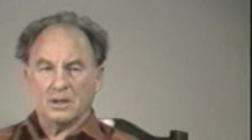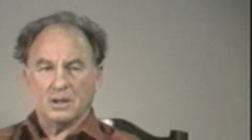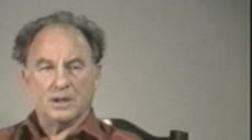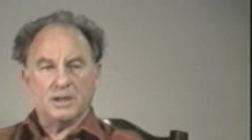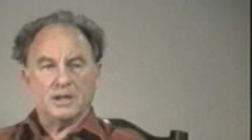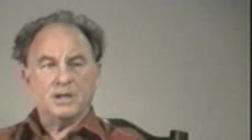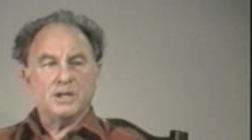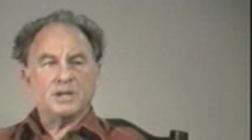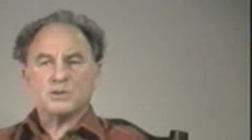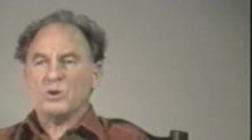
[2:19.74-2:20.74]
And in
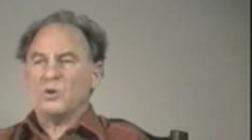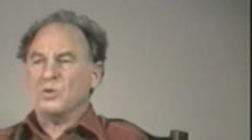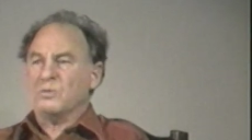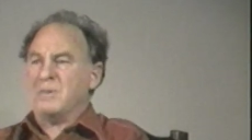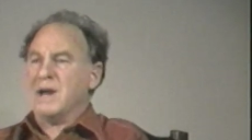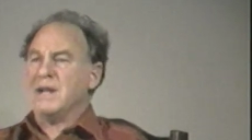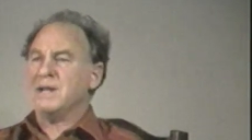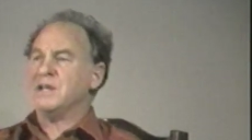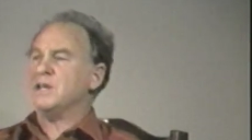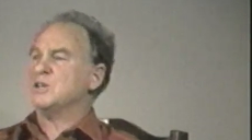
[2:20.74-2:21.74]
his own
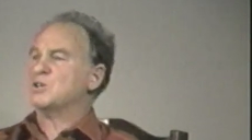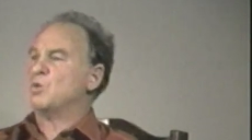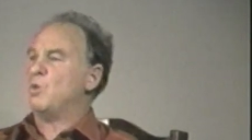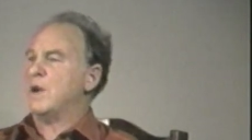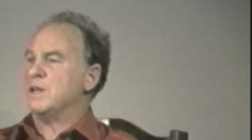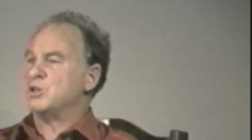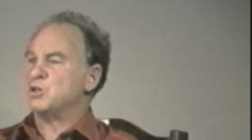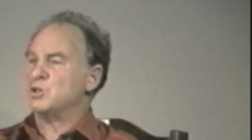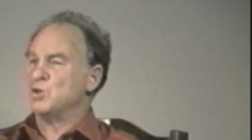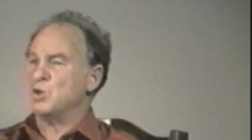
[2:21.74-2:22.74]
mind, he is quite
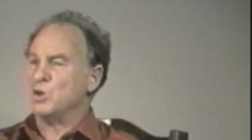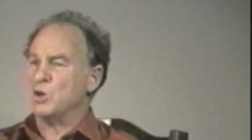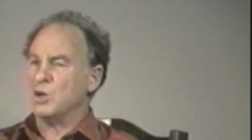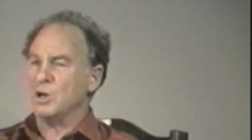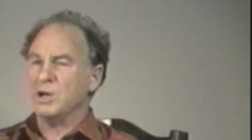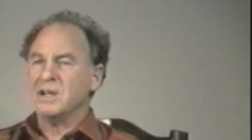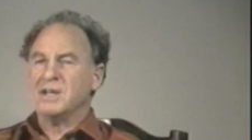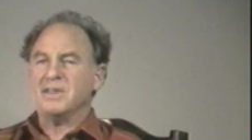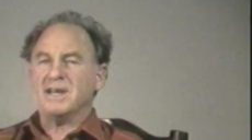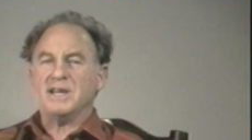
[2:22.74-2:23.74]
sure
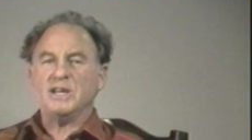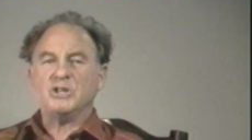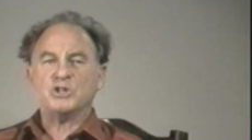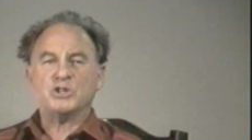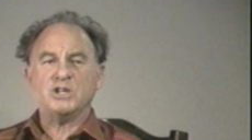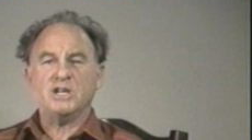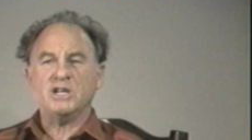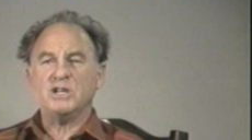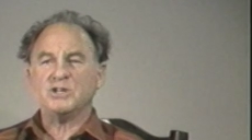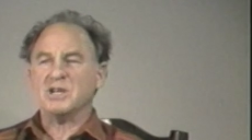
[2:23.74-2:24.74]
that he
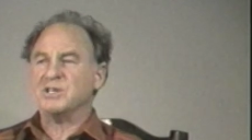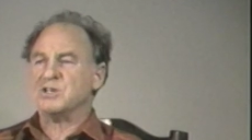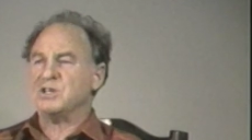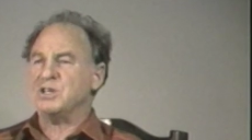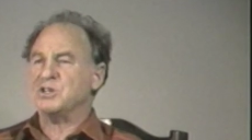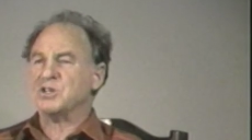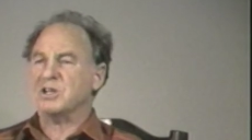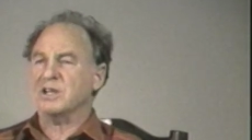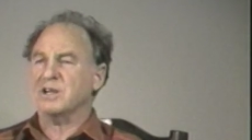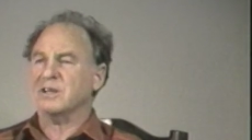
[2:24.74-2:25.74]
sees and sees
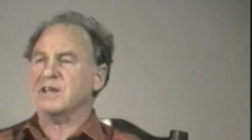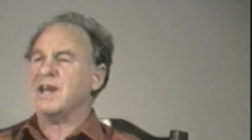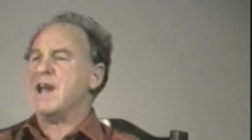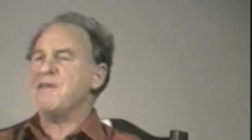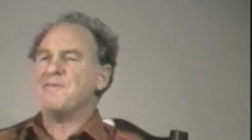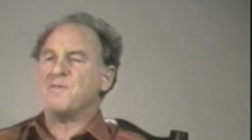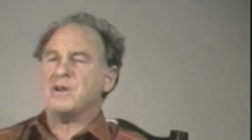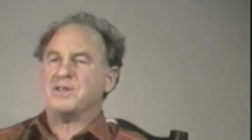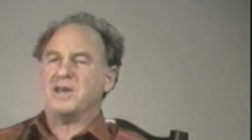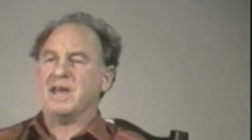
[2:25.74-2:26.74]
clearly
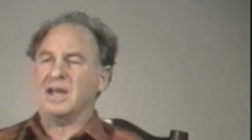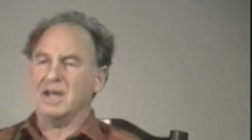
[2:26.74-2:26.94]
everything.